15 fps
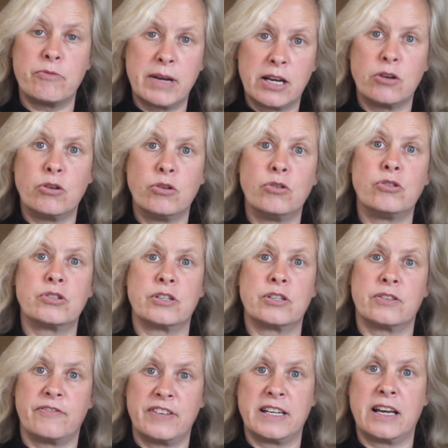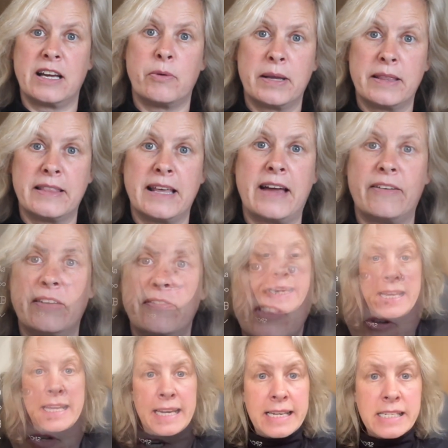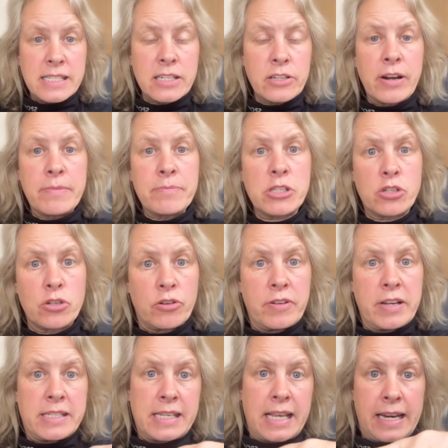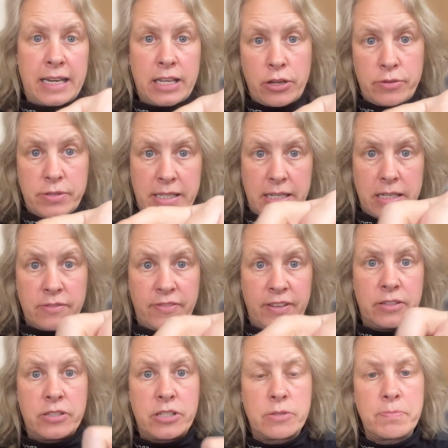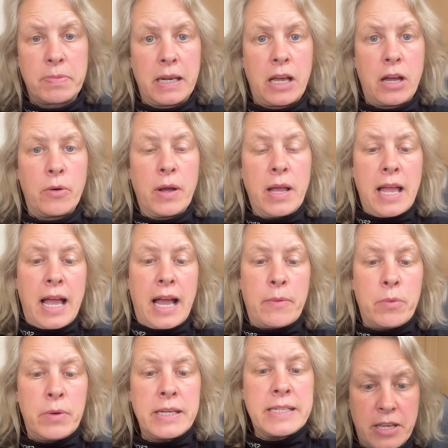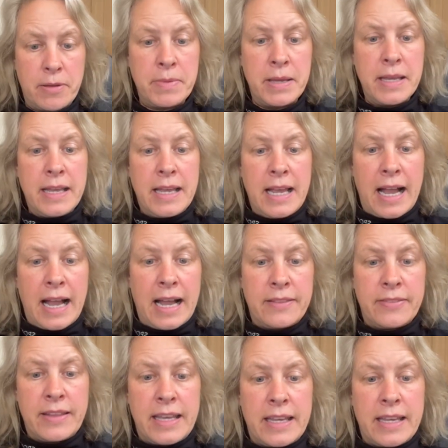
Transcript: record the video in there, even though you're not going to post it. Go across the bottom of the screen, find the green